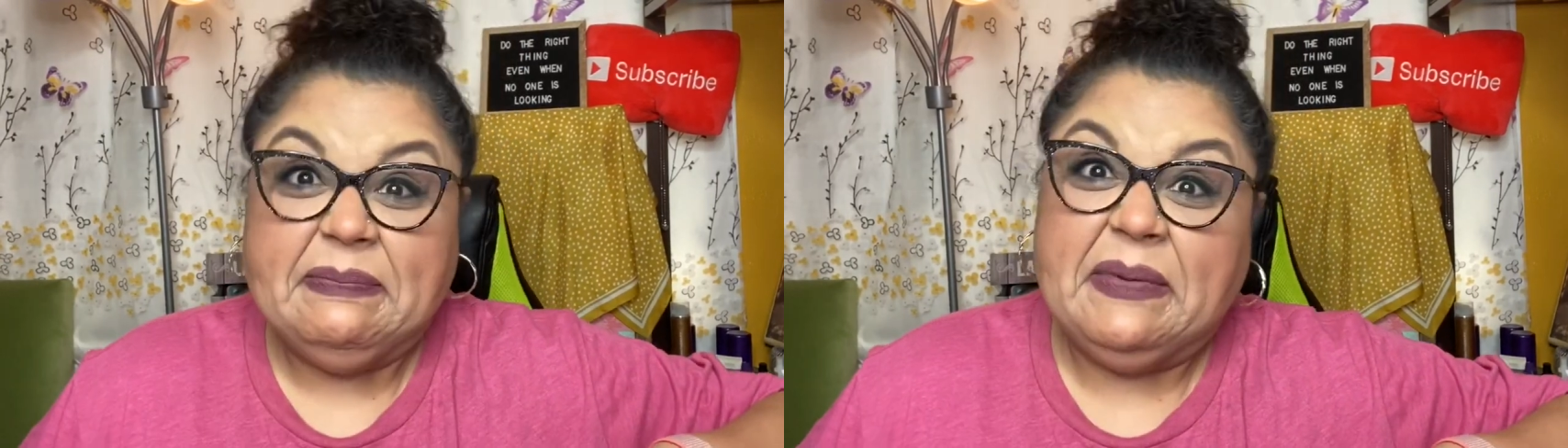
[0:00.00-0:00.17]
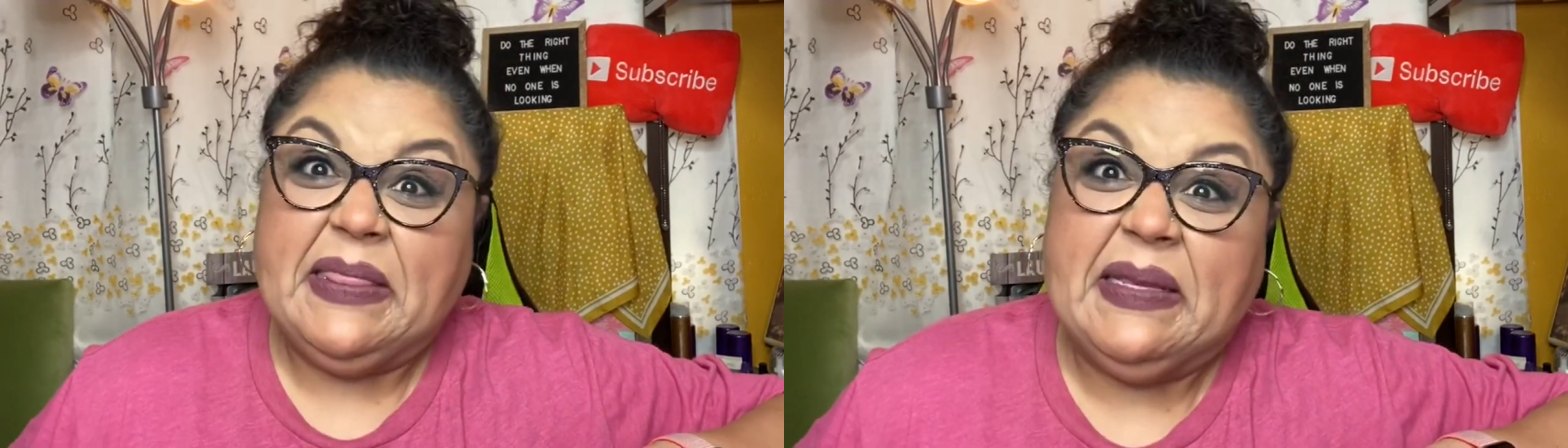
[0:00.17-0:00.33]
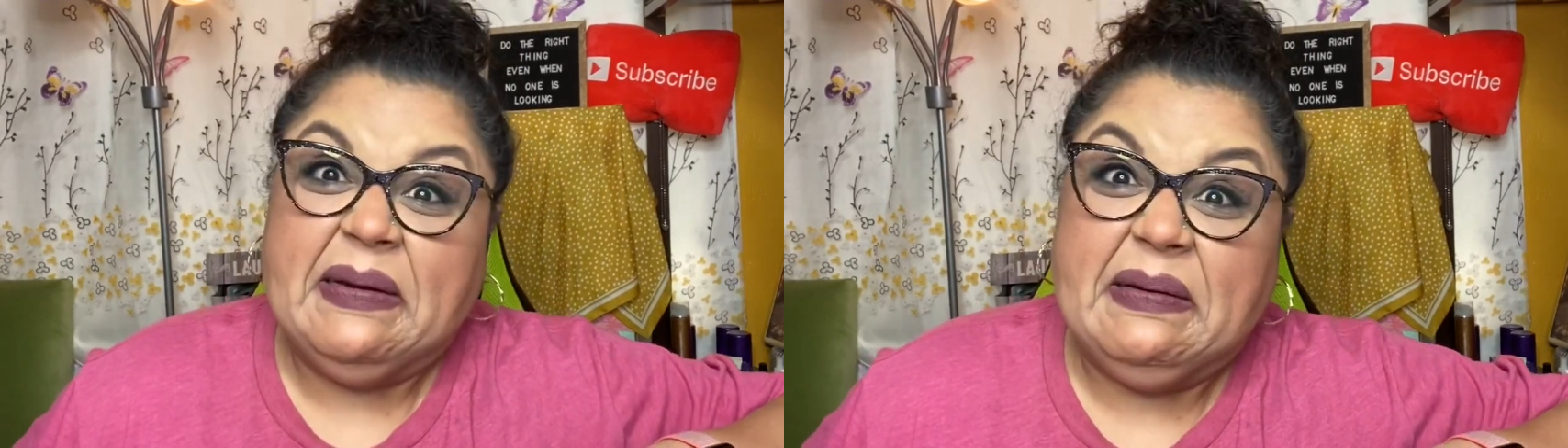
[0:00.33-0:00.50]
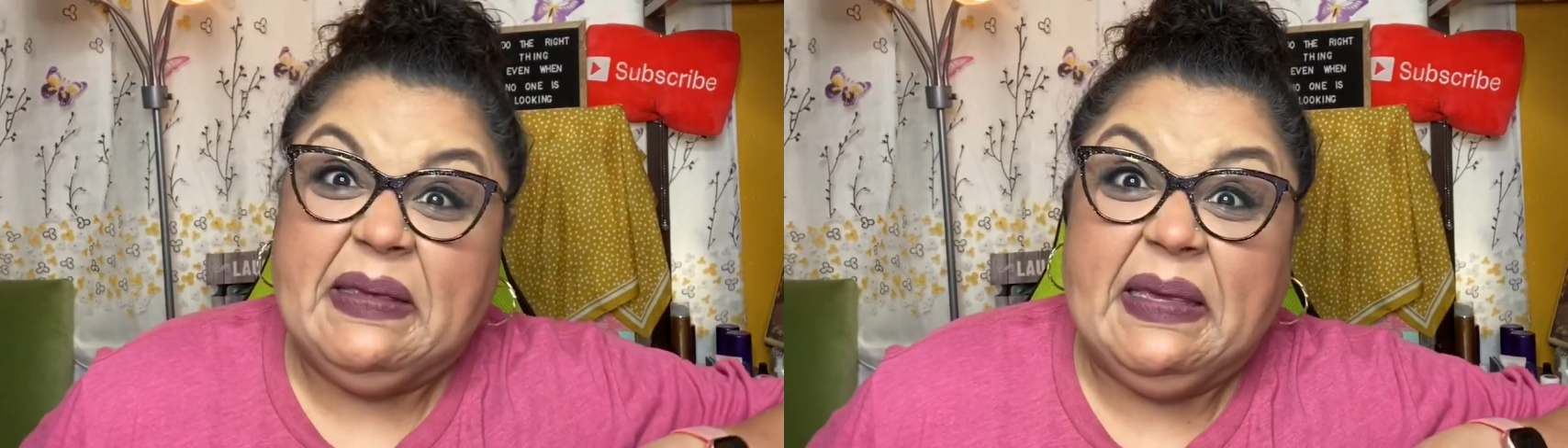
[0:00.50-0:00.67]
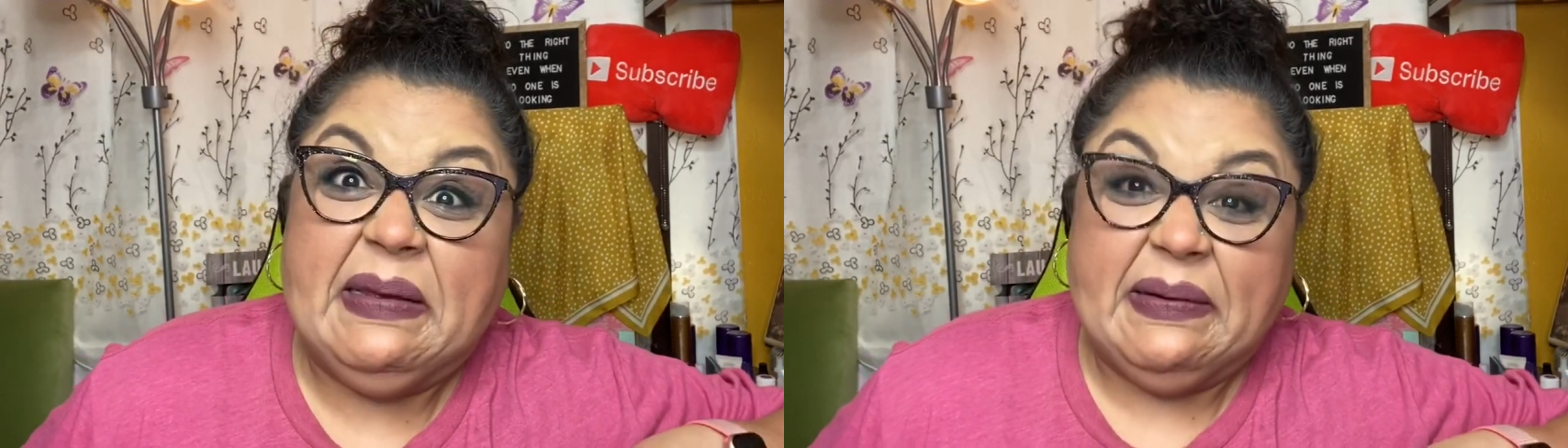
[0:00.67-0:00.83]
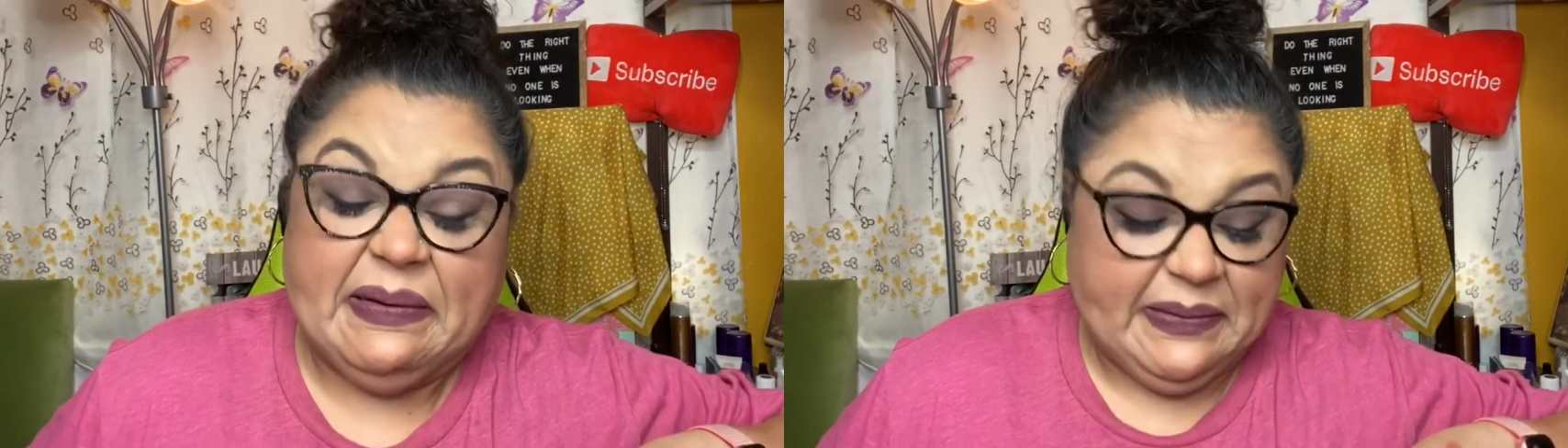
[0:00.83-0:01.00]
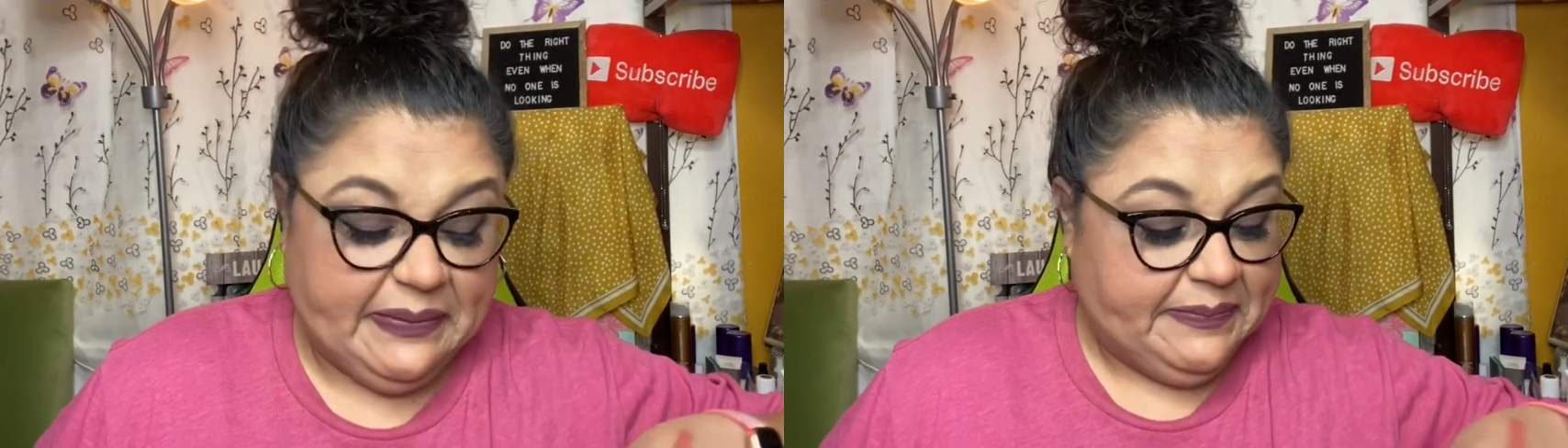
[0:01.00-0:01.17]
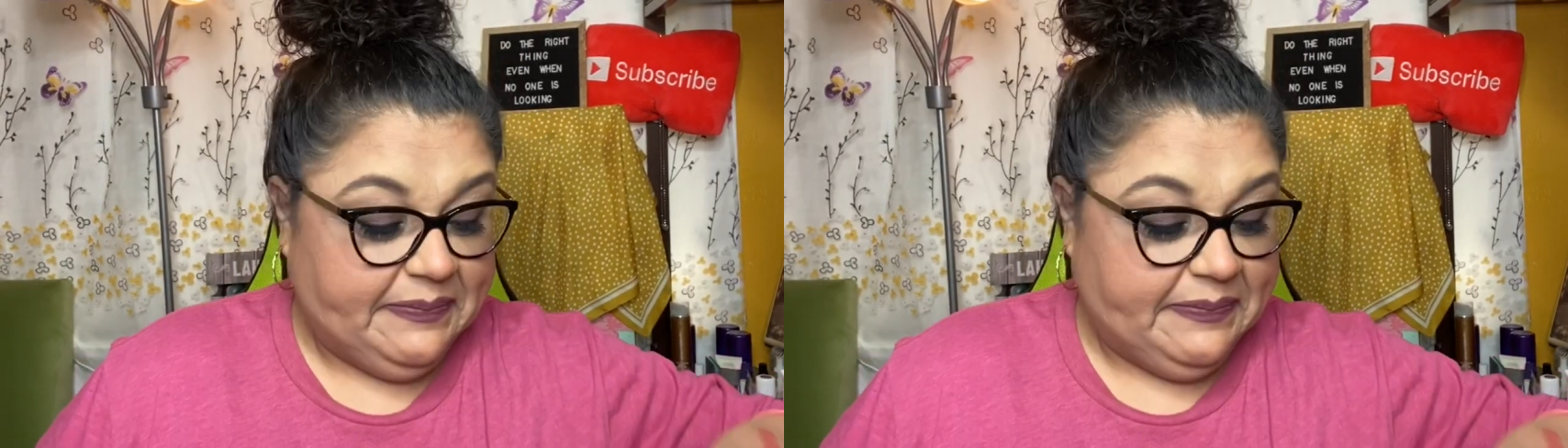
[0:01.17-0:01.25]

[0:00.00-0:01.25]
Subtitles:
but they're here,